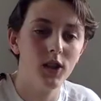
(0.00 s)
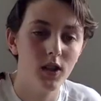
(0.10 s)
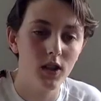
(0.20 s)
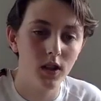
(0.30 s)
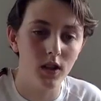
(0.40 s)

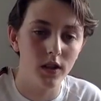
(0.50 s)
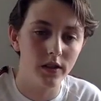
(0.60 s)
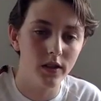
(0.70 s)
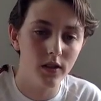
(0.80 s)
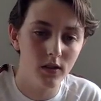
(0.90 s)
Any
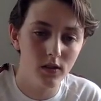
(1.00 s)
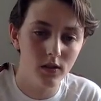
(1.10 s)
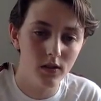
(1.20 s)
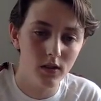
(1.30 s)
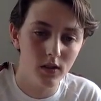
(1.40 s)
other
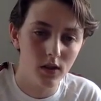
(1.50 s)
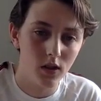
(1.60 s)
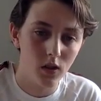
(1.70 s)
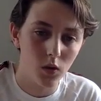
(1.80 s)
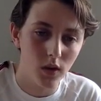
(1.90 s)

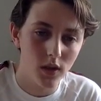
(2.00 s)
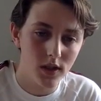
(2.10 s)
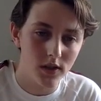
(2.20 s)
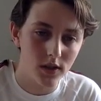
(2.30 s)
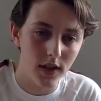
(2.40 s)

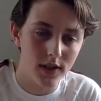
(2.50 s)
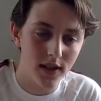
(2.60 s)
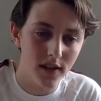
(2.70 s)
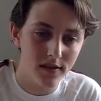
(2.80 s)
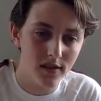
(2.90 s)
questions you guys have?